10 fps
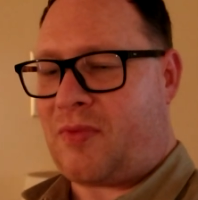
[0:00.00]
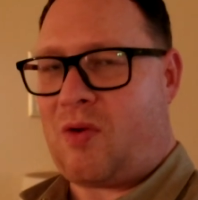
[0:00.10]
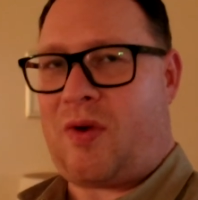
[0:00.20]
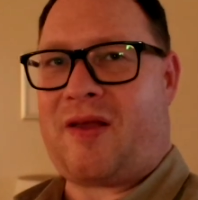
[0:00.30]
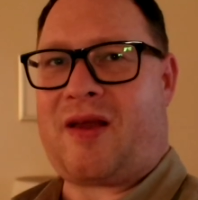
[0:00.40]

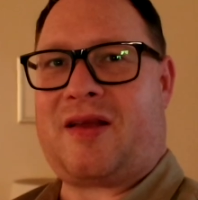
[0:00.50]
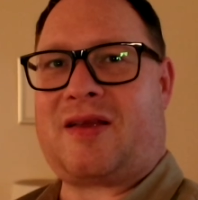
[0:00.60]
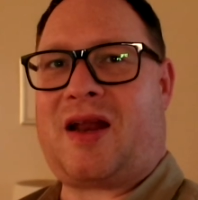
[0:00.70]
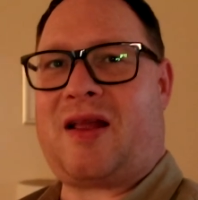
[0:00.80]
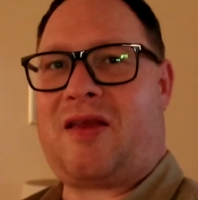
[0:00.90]
weeks, I
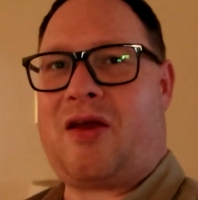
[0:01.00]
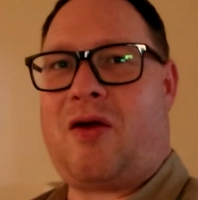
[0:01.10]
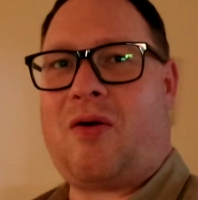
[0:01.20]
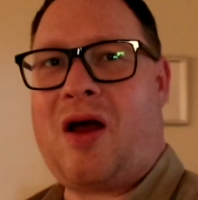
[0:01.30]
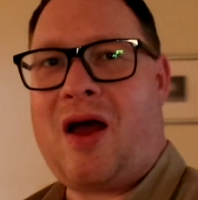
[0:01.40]
decided
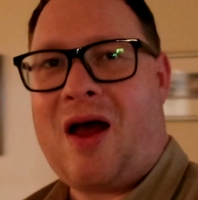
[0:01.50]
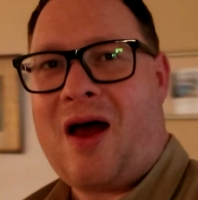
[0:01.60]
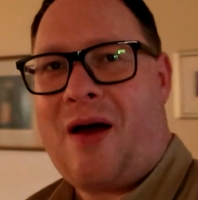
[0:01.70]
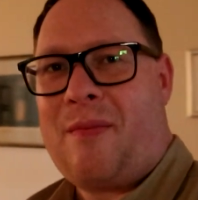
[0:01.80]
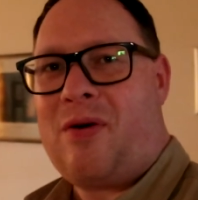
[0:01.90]
to
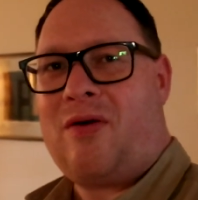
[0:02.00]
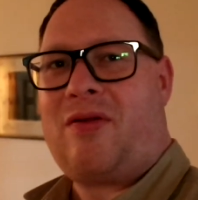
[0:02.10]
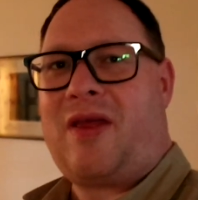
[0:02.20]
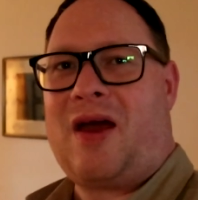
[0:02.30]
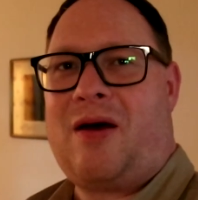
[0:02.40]

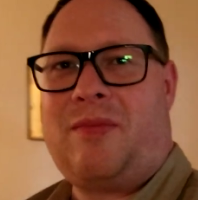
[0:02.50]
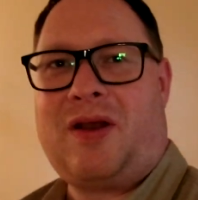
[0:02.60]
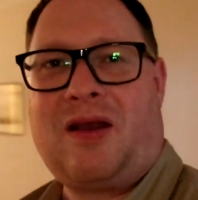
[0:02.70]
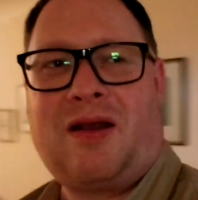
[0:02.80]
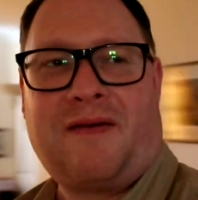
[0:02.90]
put the
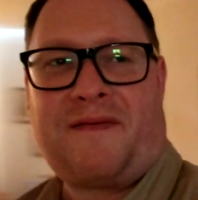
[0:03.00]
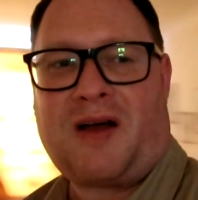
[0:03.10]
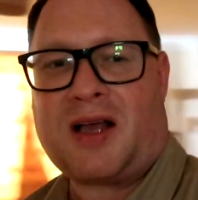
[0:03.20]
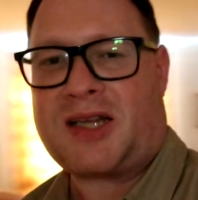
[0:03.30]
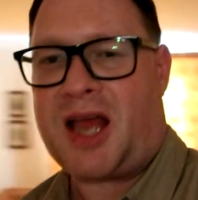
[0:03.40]

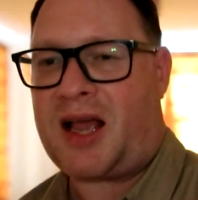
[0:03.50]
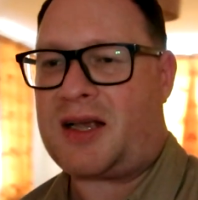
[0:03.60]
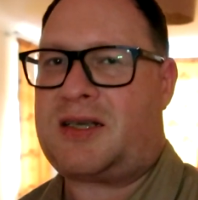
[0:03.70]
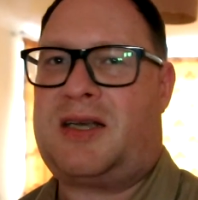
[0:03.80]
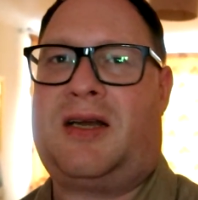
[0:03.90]
Fast
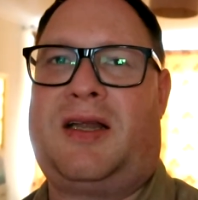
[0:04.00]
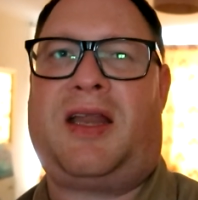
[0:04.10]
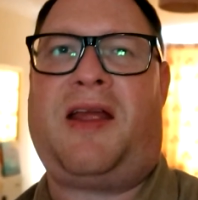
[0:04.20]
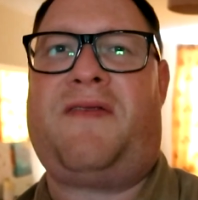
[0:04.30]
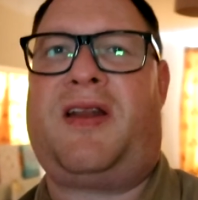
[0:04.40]
X
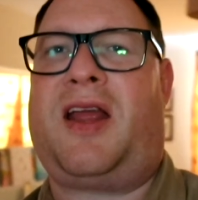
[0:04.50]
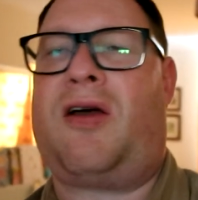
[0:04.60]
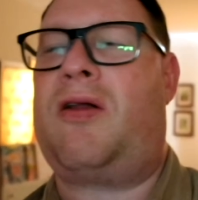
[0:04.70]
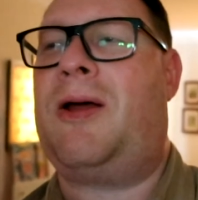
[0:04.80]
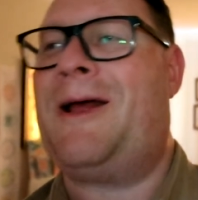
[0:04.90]
DVD
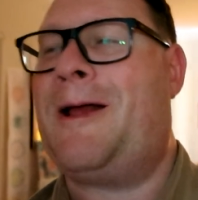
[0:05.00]
on